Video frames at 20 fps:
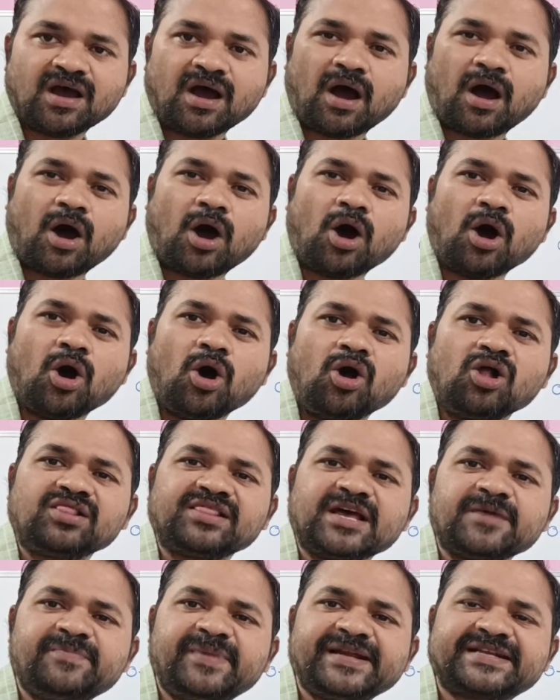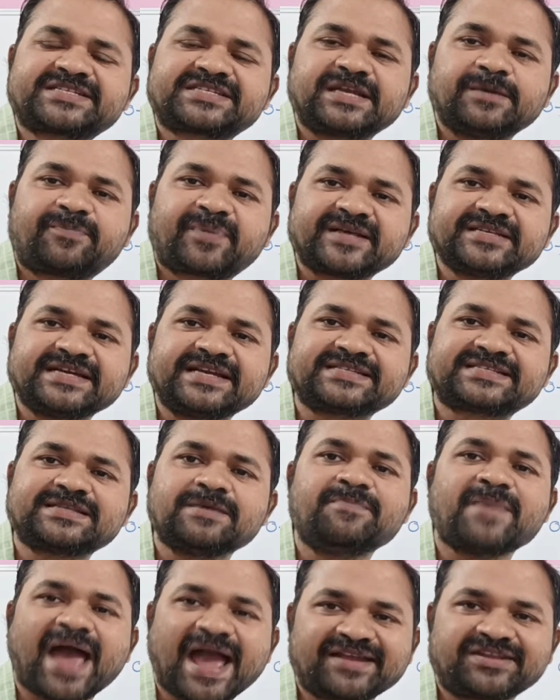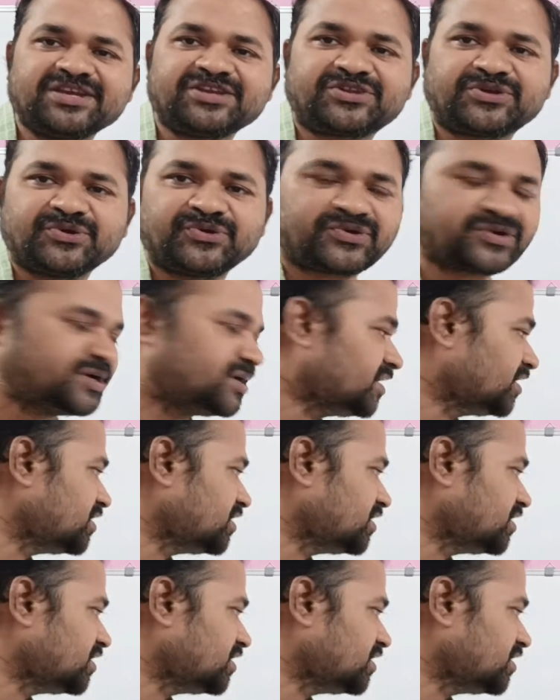All the bits represents the magnitude.